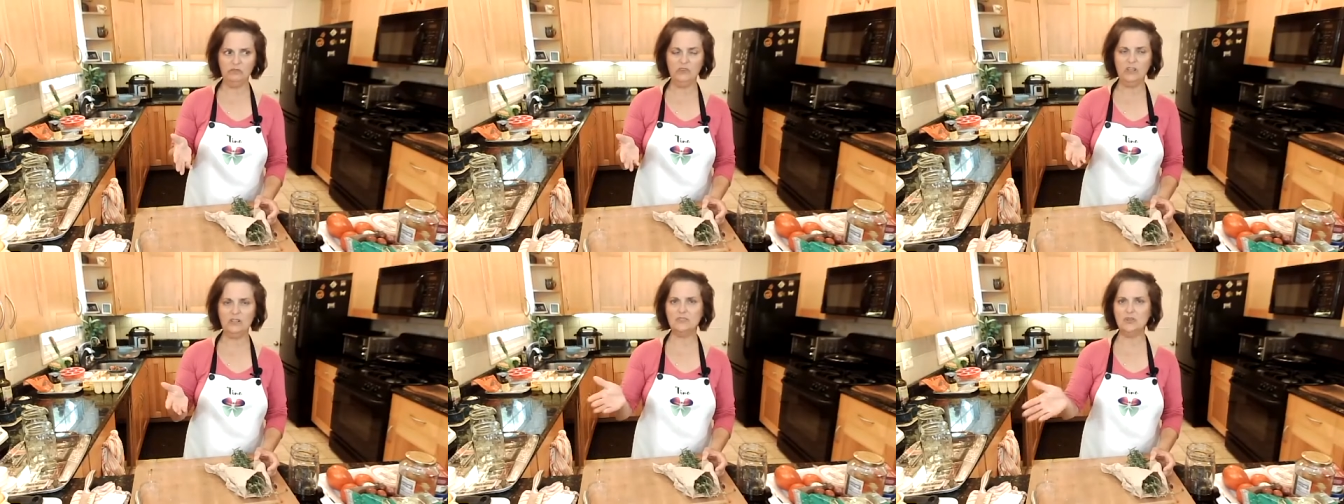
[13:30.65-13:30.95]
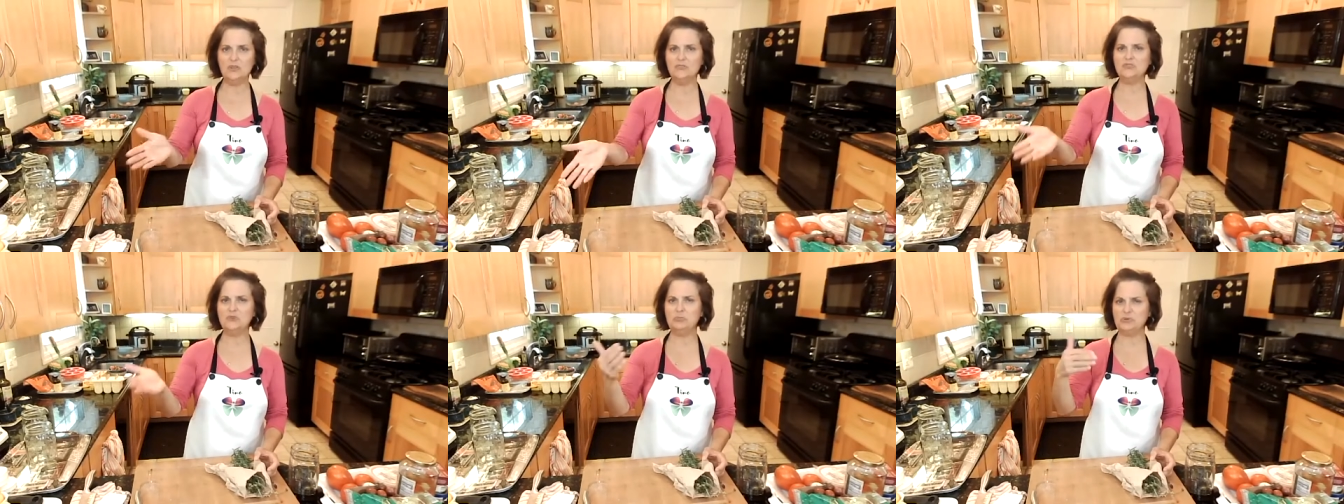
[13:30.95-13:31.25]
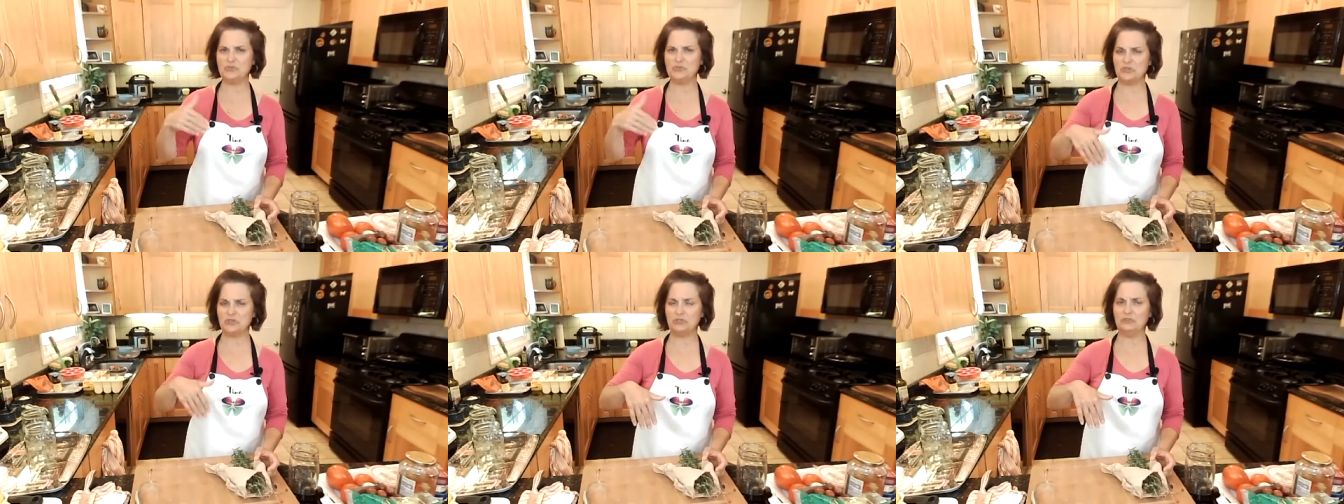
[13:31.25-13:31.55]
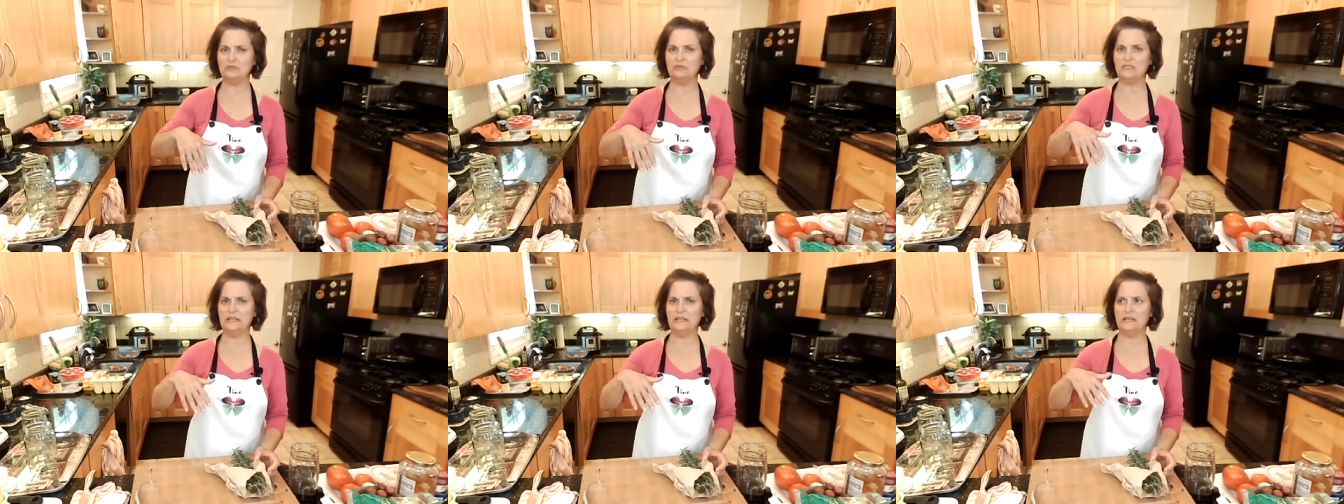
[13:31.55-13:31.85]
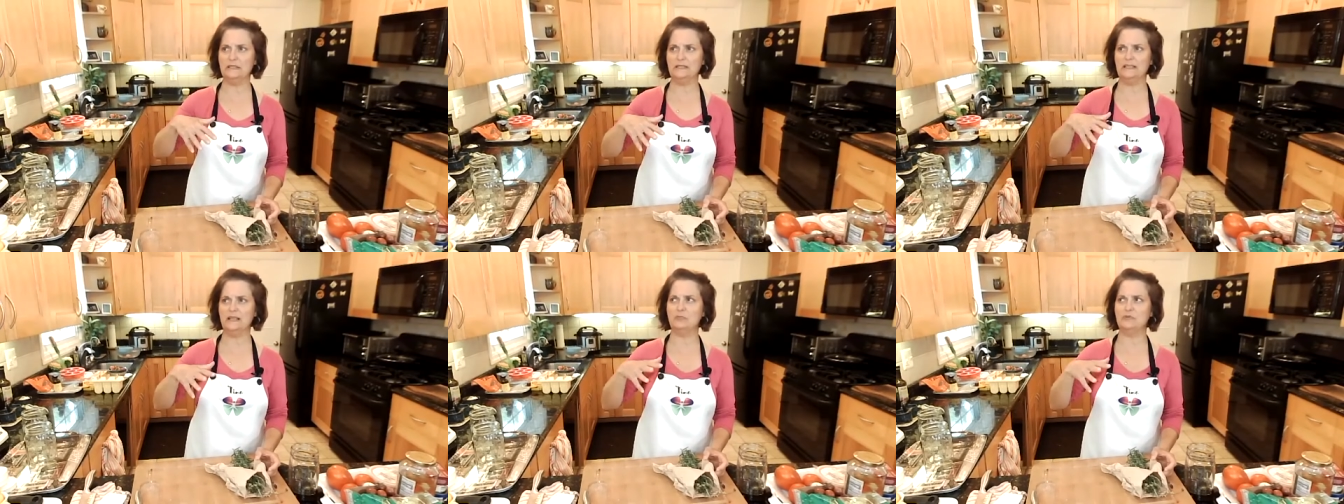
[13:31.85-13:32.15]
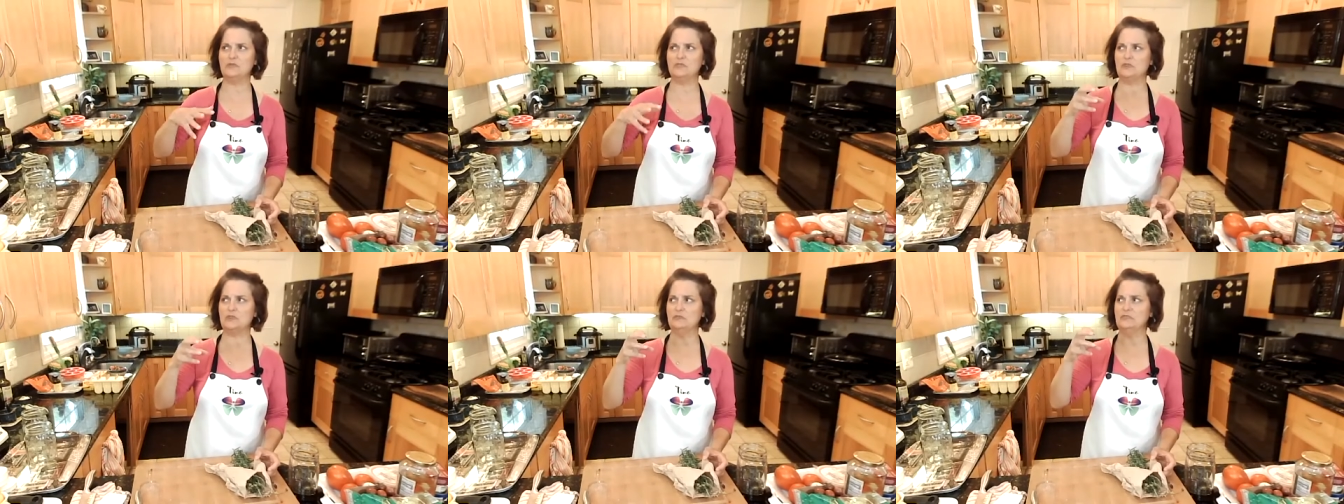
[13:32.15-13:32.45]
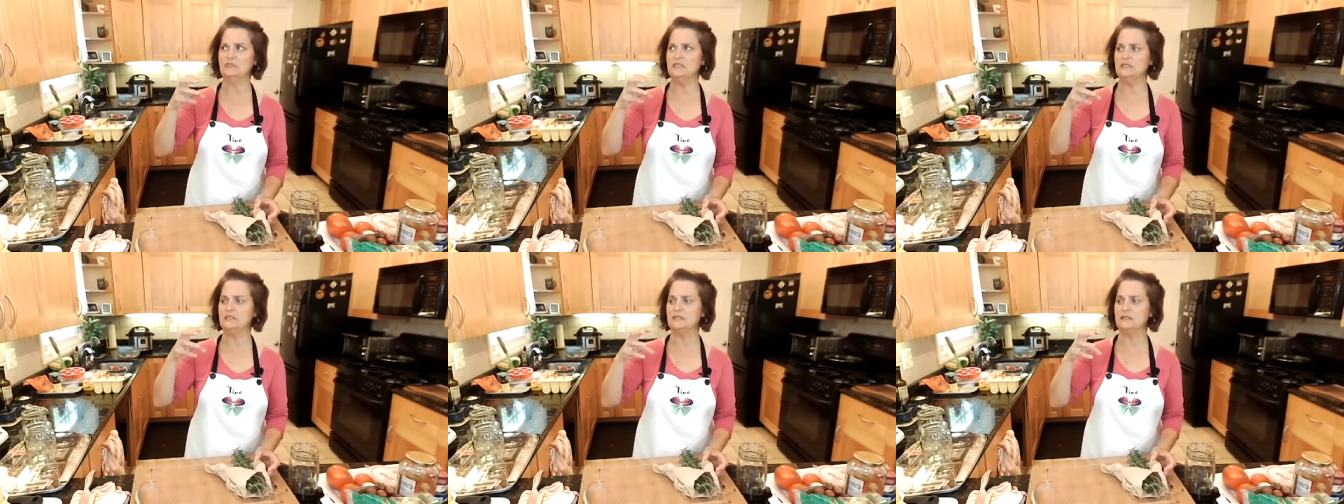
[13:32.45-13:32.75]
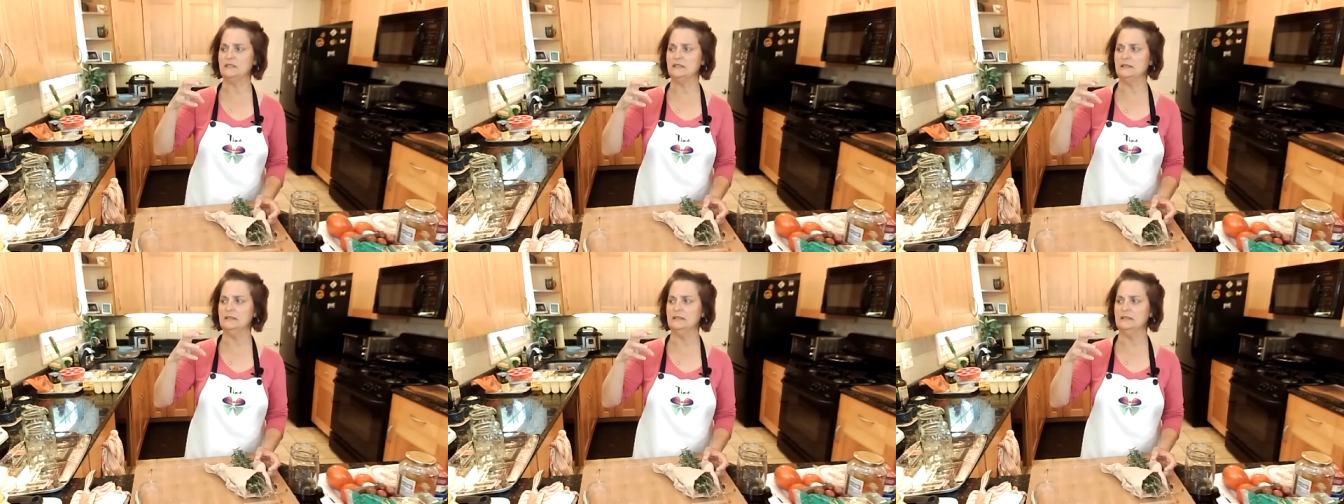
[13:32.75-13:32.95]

It's also preserved, not preserved, it's